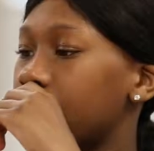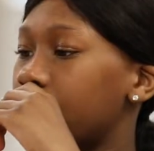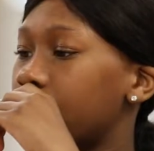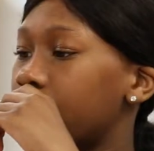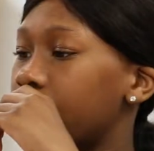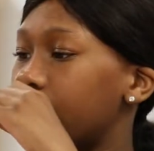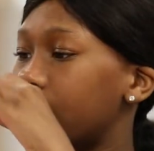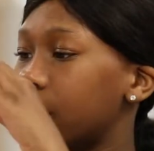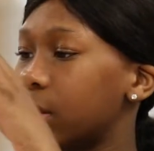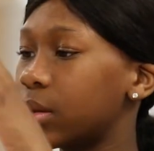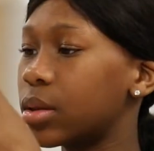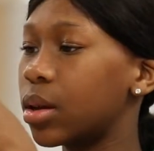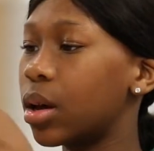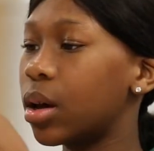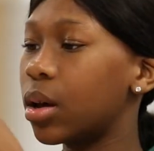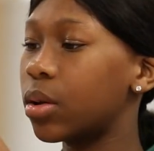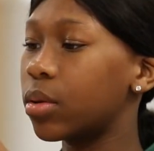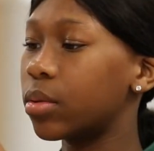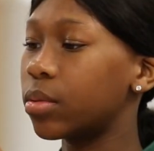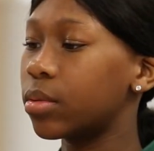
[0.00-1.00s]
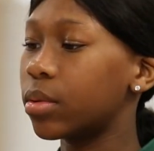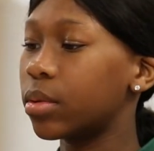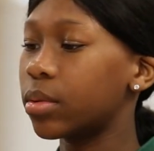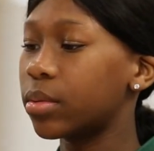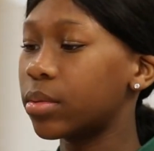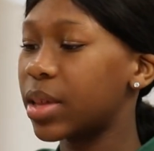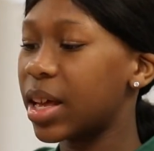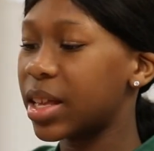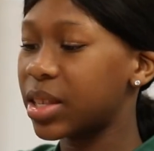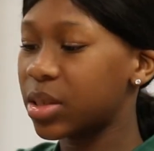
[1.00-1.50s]
promote inquiry,
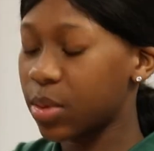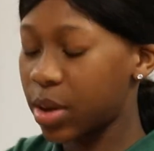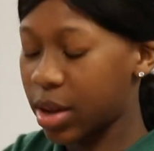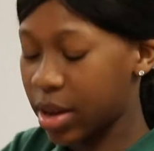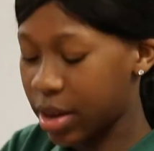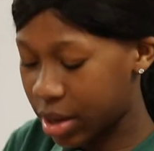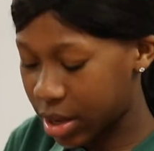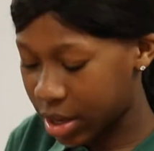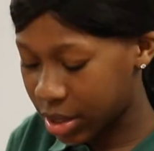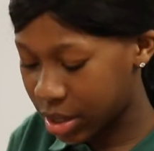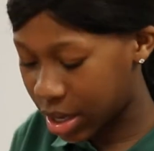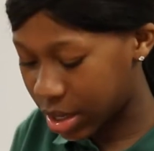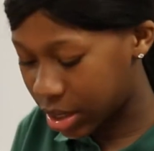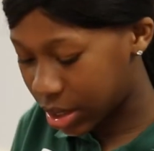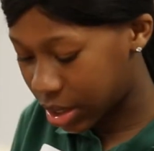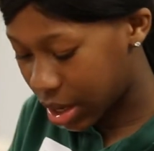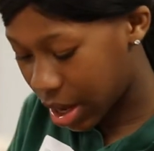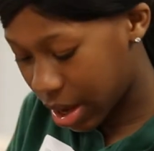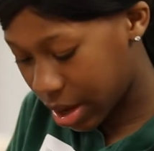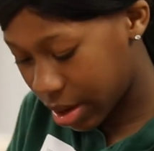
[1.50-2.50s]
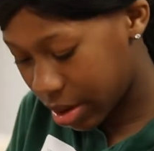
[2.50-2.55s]
to have the girls ask